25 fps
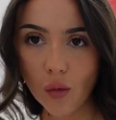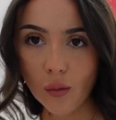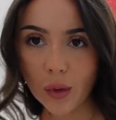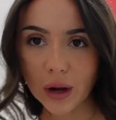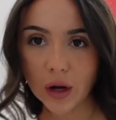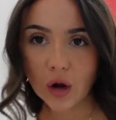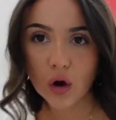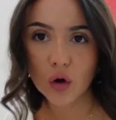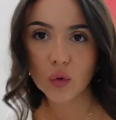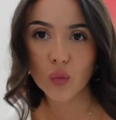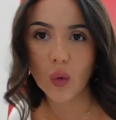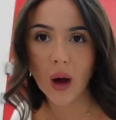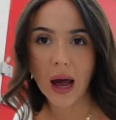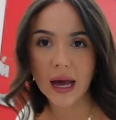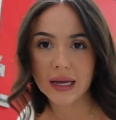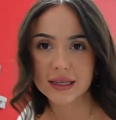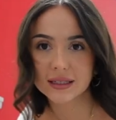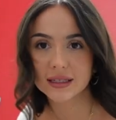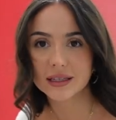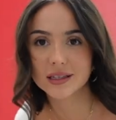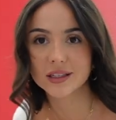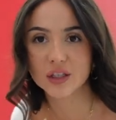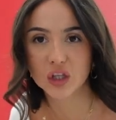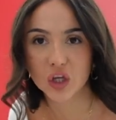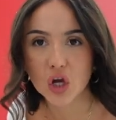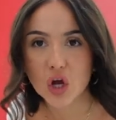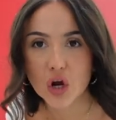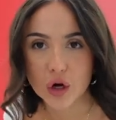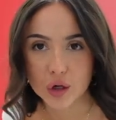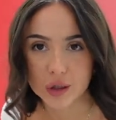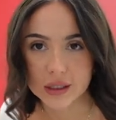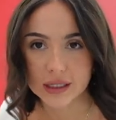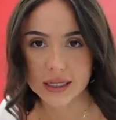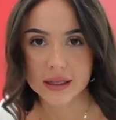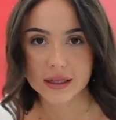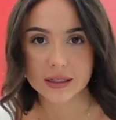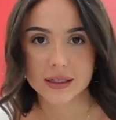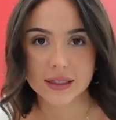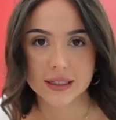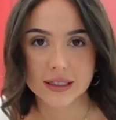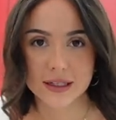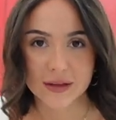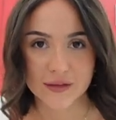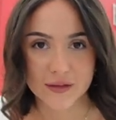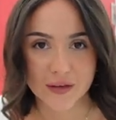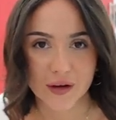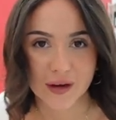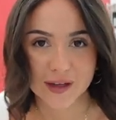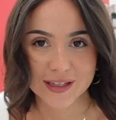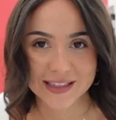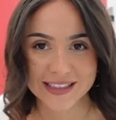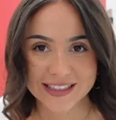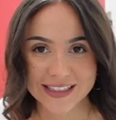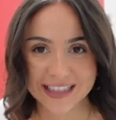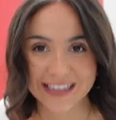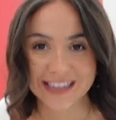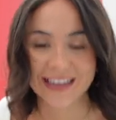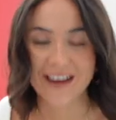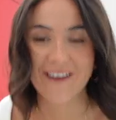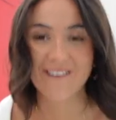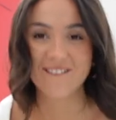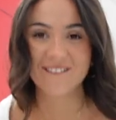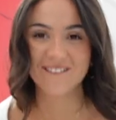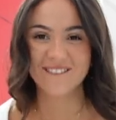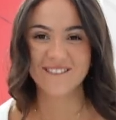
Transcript: Oh my god, why is this cute? And this is the first thing